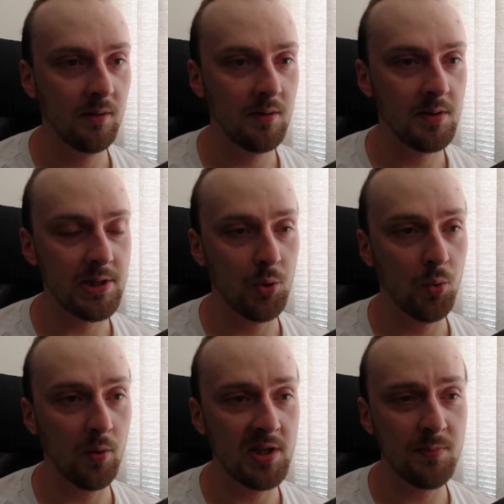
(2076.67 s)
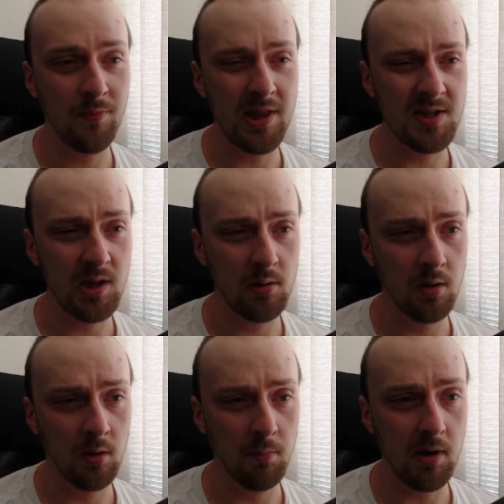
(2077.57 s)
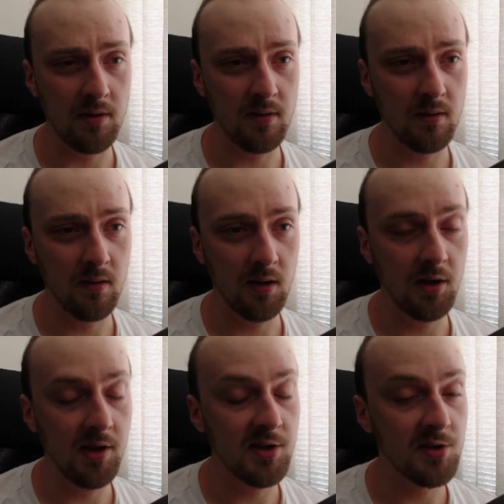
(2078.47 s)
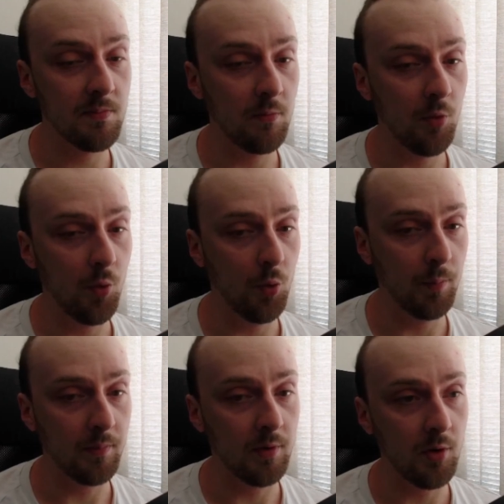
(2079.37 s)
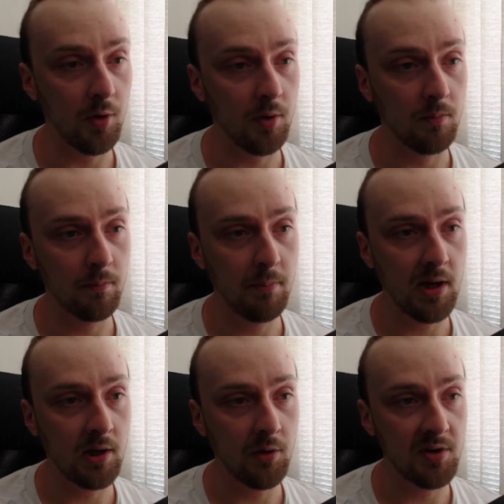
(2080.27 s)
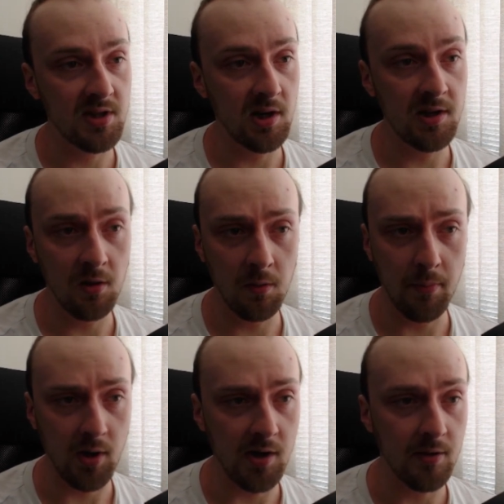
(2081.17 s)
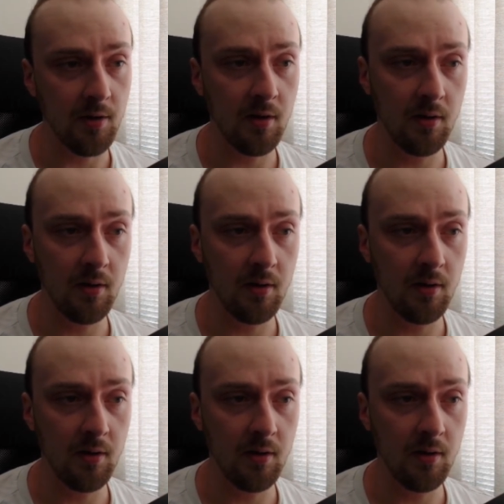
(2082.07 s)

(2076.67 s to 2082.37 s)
So it's pretty subtle, but in each room the background is a little brighter.